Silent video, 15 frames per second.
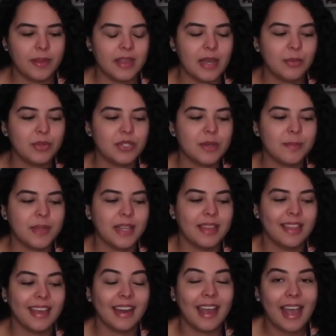But that was
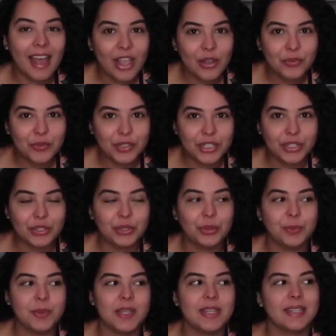something that I already knew
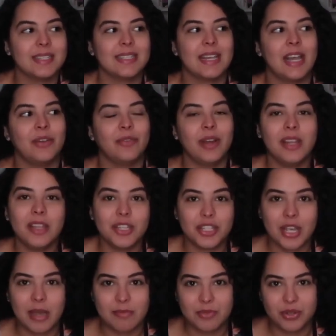because I read the
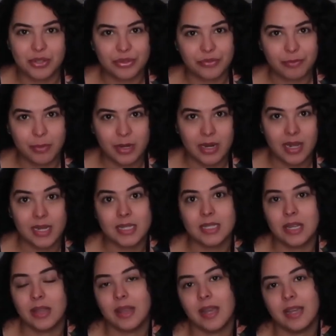chapters of Midnight
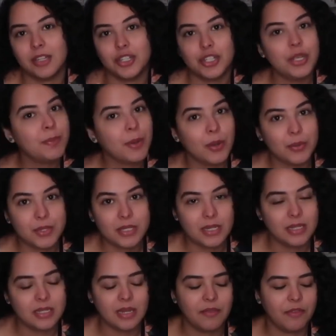Sun that she
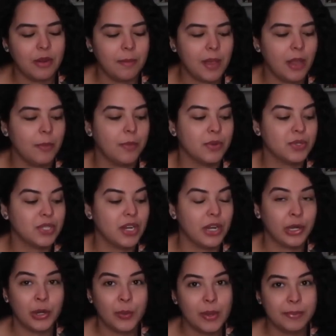posted, Stephanie Meyer posted
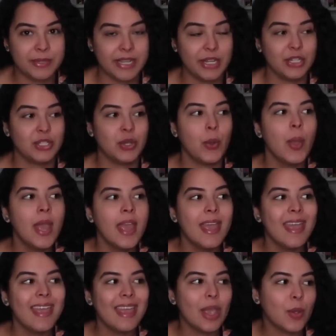on her website. So
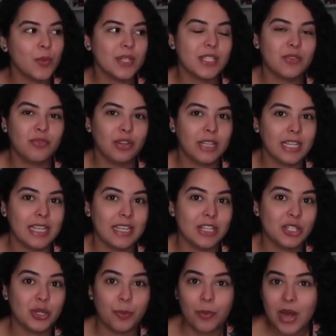it wasn't really
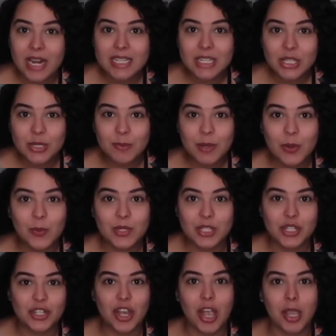surprising to me, it
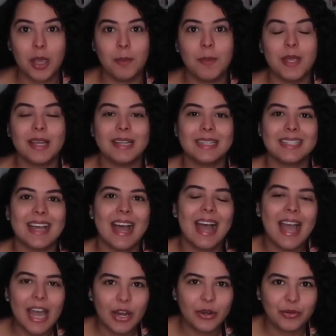wasn't shocking because I
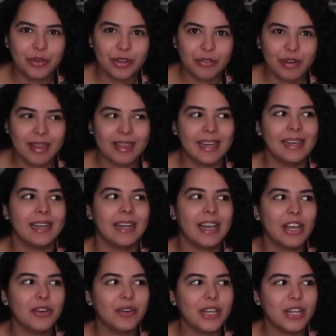had already read that.
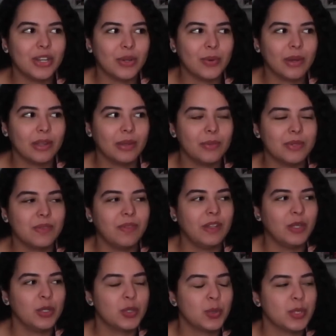I already knew how he was
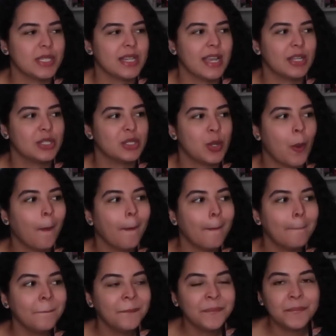feeling towards that, so
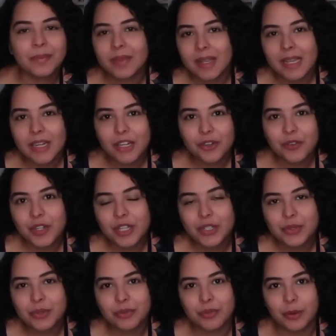it didn't really
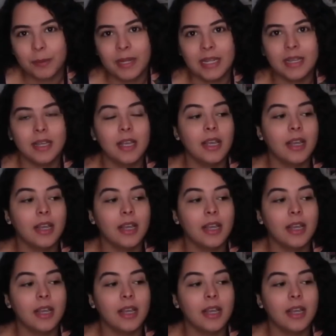do it for me.